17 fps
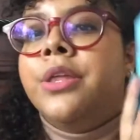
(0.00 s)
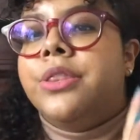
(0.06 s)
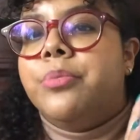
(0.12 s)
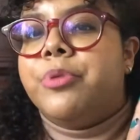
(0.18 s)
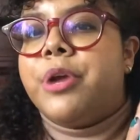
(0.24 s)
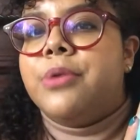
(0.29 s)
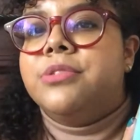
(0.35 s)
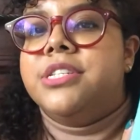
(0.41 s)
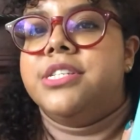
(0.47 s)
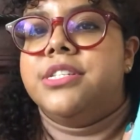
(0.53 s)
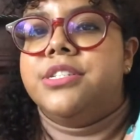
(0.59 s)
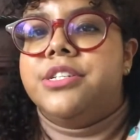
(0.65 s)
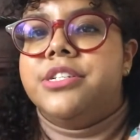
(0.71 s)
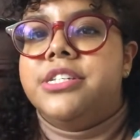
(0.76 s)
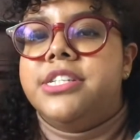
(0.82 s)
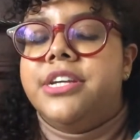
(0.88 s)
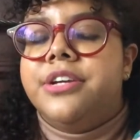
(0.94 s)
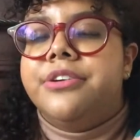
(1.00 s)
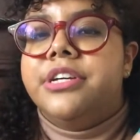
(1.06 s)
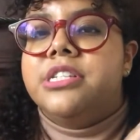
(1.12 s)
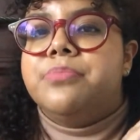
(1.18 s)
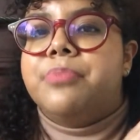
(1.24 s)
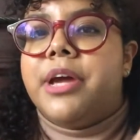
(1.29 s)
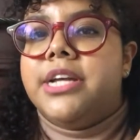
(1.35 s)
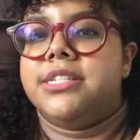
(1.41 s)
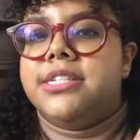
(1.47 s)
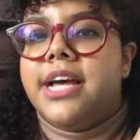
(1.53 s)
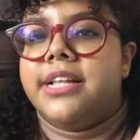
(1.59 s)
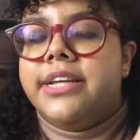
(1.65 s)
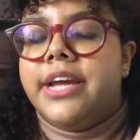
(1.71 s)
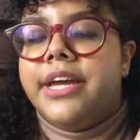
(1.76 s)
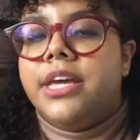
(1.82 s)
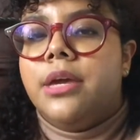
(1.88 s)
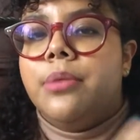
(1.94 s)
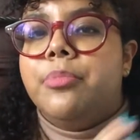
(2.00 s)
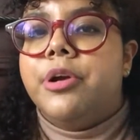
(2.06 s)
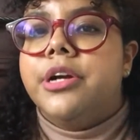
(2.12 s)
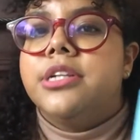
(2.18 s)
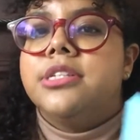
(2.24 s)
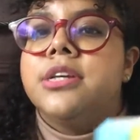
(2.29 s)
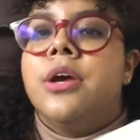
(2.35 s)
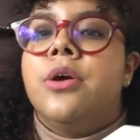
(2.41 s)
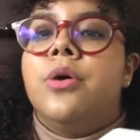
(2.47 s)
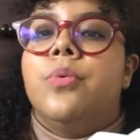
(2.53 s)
The Brown Sister series by Talia Hibbert.